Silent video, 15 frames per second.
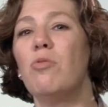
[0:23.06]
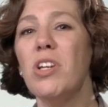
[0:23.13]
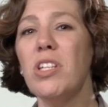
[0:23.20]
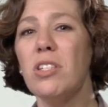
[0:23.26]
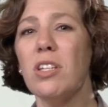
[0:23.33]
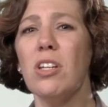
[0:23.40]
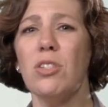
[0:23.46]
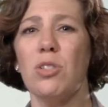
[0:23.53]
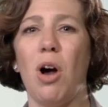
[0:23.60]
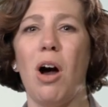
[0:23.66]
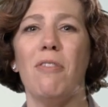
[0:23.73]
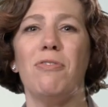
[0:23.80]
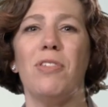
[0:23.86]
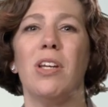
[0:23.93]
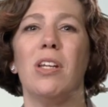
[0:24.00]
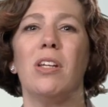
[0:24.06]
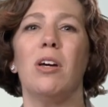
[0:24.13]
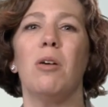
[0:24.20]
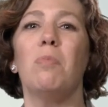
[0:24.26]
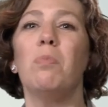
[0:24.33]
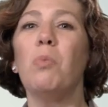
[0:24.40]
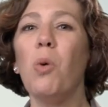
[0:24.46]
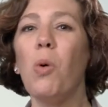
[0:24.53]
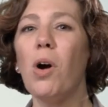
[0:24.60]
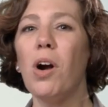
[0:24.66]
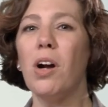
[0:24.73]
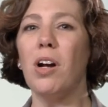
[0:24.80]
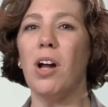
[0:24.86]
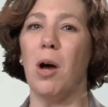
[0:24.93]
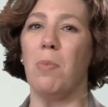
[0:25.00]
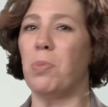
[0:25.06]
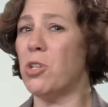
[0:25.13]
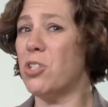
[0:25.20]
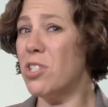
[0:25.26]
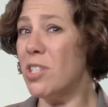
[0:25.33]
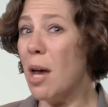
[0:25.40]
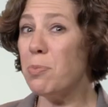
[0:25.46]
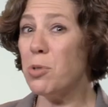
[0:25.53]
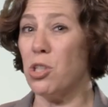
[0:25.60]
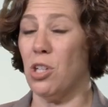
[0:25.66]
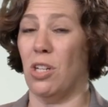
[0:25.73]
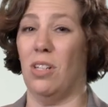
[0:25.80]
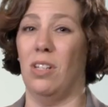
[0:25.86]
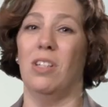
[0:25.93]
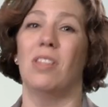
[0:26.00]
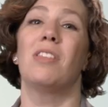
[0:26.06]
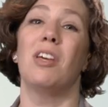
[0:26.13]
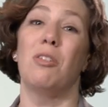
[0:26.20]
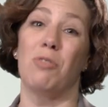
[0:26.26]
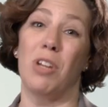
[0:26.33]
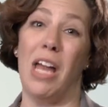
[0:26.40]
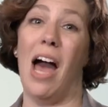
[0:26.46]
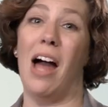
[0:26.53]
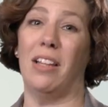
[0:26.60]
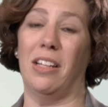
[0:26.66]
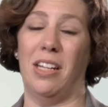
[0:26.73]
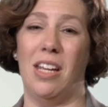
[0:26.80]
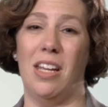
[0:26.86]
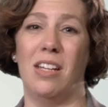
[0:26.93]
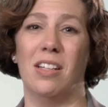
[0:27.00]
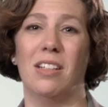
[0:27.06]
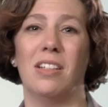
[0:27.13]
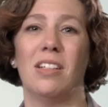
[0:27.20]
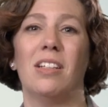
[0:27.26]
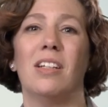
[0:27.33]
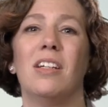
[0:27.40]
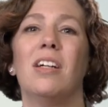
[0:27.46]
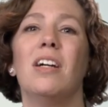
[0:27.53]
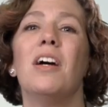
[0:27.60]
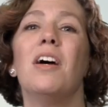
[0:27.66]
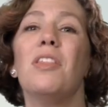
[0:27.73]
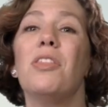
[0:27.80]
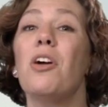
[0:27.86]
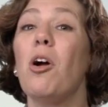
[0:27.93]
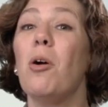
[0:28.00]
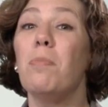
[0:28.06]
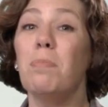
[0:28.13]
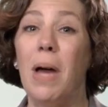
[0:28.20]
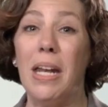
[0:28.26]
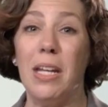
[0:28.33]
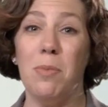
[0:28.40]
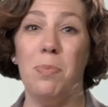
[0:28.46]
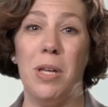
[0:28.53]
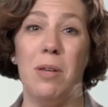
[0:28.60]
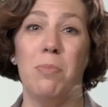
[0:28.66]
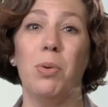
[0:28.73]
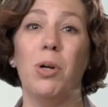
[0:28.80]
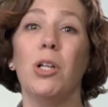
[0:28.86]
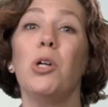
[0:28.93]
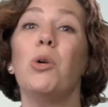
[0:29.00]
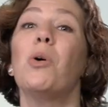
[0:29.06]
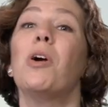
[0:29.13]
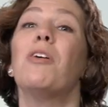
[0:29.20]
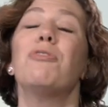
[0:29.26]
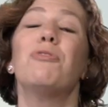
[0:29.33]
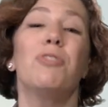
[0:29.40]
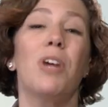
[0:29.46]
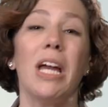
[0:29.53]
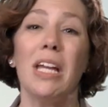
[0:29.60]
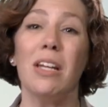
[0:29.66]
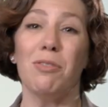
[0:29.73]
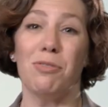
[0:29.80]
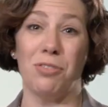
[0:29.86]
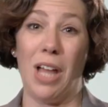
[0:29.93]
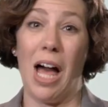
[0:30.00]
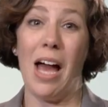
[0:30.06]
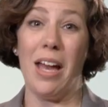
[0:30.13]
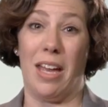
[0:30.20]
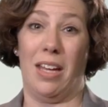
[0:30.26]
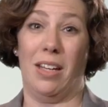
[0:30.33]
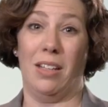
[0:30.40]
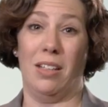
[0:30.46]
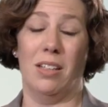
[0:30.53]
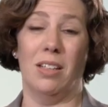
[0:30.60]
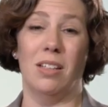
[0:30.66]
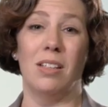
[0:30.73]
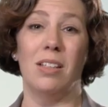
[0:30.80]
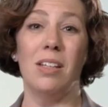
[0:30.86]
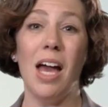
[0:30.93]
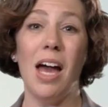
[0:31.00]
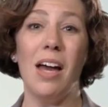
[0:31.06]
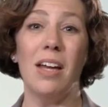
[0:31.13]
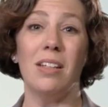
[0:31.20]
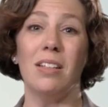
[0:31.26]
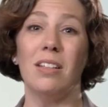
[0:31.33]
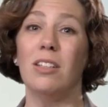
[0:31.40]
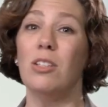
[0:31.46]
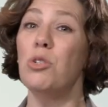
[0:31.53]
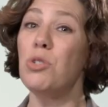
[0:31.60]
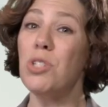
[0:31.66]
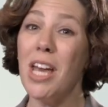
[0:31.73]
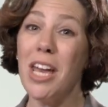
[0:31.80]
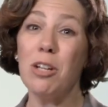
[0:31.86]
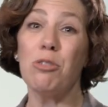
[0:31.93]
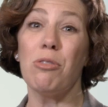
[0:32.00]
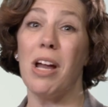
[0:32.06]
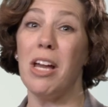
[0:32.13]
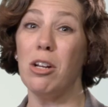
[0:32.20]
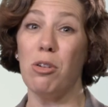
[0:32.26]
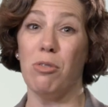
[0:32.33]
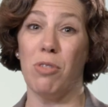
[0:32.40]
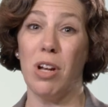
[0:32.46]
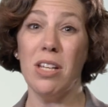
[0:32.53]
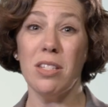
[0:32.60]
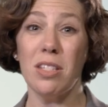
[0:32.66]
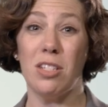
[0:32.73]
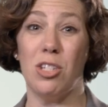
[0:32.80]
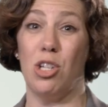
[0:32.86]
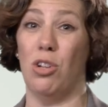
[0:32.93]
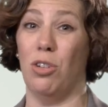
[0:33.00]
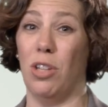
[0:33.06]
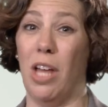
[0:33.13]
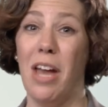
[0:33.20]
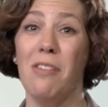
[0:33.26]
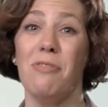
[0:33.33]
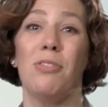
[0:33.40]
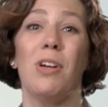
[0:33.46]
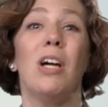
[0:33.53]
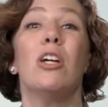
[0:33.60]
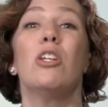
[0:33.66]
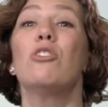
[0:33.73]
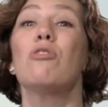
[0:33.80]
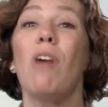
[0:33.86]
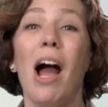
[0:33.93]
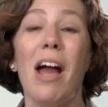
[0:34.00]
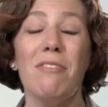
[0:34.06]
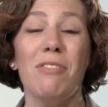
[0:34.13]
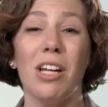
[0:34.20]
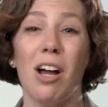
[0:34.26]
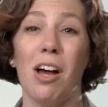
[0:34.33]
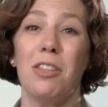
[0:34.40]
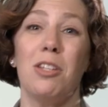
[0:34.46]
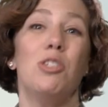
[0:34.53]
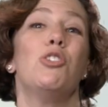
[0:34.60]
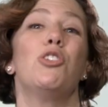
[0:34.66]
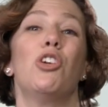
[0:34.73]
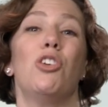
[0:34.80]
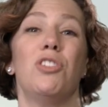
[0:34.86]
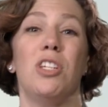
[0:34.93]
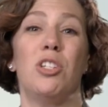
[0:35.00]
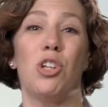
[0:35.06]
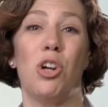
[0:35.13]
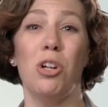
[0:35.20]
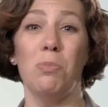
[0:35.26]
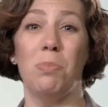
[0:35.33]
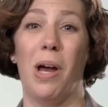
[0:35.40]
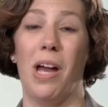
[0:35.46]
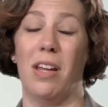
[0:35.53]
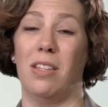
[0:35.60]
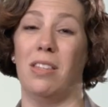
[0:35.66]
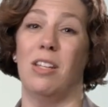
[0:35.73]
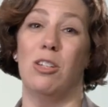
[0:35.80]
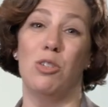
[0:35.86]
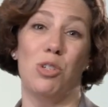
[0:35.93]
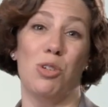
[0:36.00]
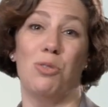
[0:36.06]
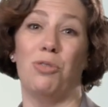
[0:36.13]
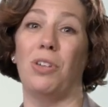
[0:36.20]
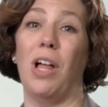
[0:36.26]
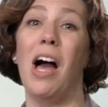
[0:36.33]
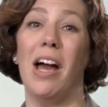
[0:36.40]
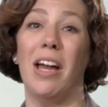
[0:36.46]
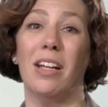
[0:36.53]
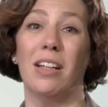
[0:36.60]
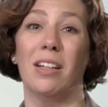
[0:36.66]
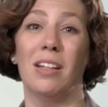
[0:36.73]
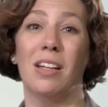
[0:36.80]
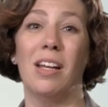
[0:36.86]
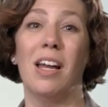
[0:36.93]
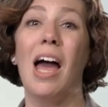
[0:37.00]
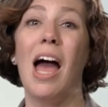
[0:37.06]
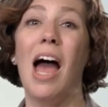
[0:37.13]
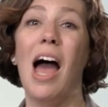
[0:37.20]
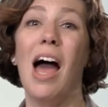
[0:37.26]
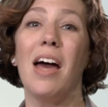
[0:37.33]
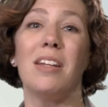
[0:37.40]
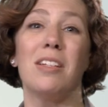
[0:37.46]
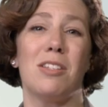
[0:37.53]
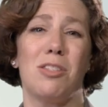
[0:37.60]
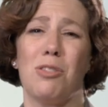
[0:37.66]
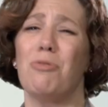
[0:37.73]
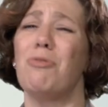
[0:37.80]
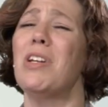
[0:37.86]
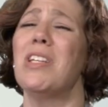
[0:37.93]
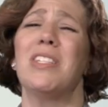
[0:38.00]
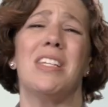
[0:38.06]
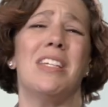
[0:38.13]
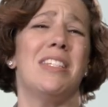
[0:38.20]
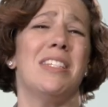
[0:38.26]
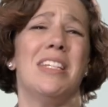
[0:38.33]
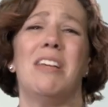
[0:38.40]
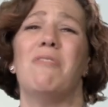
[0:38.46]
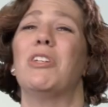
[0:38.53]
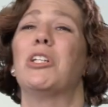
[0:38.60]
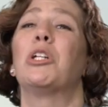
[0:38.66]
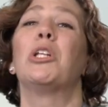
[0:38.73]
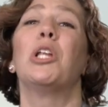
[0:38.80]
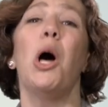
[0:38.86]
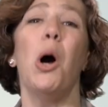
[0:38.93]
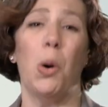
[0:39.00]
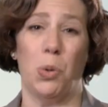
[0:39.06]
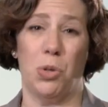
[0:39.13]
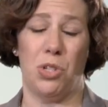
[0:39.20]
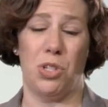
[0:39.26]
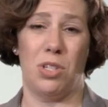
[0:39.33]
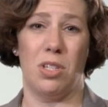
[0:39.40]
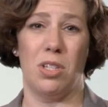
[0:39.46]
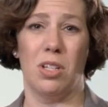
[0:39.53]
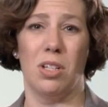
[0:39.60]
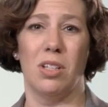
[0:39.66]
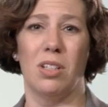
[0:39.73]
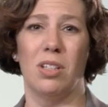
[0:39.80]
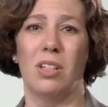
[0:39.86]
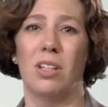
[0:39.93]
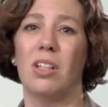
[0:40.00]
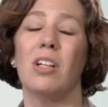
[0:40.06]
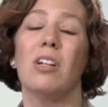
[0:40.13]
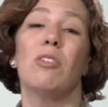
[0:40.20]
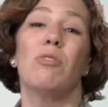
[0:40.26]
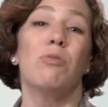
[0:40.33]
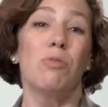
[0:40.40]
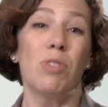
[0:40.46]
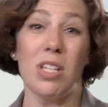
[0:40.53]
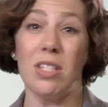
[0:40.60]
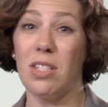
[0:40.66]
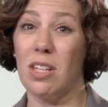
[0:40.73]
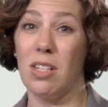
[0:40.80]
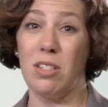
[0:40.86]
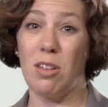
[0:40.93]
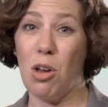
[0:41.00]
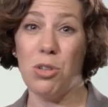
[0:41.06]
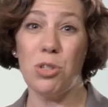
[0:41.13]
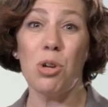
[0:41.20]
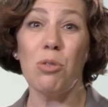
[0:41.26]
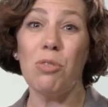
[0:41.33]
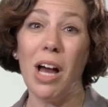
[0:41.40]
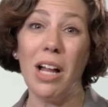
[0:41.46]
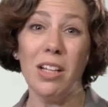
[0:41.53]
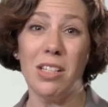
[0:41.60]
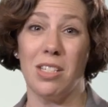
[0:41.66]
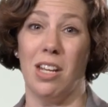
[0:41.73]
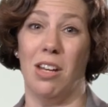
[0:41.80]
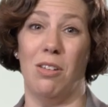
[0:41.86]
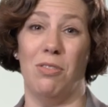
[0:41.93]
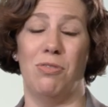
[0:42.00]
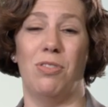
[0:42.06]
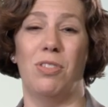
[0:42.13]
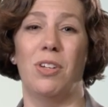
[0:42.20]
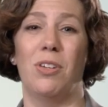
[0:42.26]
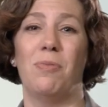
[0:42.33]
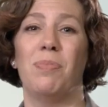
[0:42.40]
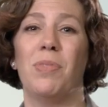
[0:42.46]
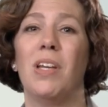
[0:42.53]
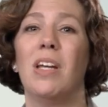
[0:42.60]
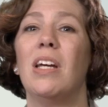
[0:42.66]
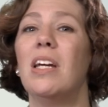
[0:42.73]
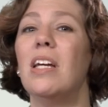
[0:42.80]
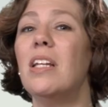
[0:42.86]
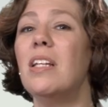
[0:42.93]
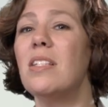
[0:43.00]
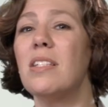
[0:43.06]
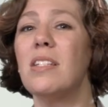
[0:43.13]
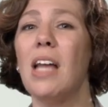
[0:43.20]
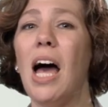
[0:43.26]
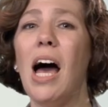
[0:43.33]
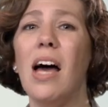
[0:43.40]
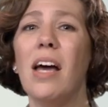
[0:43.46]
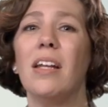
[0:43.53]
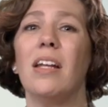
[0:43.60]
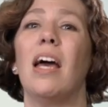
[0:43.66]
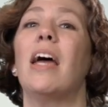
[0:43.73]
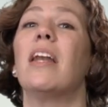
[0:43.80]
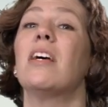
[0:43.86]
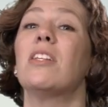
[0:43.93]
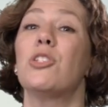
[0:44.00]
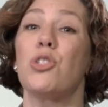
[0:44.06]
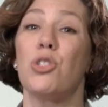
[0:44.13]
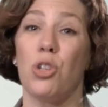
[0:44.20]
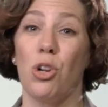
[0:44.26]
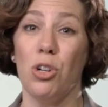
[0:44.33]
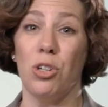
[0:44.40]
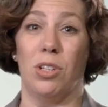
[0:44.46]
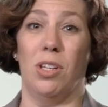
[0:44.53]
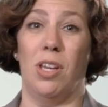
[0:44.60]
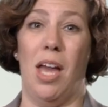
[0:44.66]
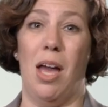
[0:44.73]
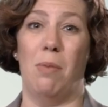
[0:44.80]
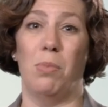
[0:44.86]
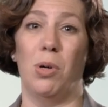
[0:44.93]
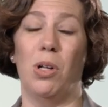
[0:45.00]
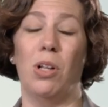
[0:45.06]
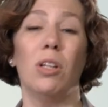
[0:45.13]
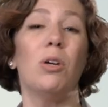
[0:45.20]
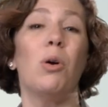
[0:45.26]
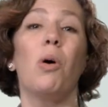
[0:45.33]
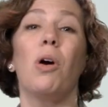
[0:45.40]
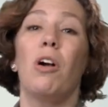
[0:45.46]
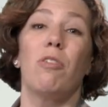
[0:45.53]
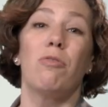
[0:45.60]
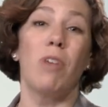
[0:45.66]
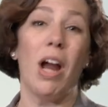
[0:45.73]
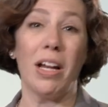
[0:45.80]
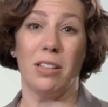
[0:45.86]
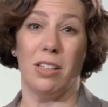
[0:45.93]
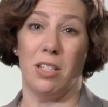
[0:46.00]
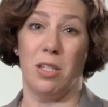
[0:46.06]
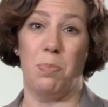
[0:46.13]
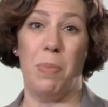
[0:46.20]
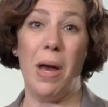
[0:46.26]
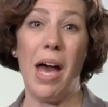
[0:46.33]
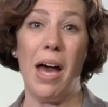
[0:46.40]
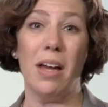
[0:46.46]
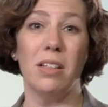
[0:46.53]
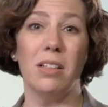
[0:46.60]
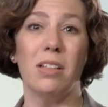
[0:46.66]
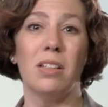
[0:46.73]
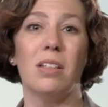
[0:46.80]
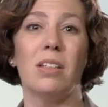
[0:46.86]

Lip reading: Risk is often more a perception than reality. There are many people who are afraid of flying, yet you take greater risk to your life driving on the New Jersey Turnpike than you do flying. And the risk isn't even close. Risk is also relative. It is not an uncertain gamble or a reckless bet.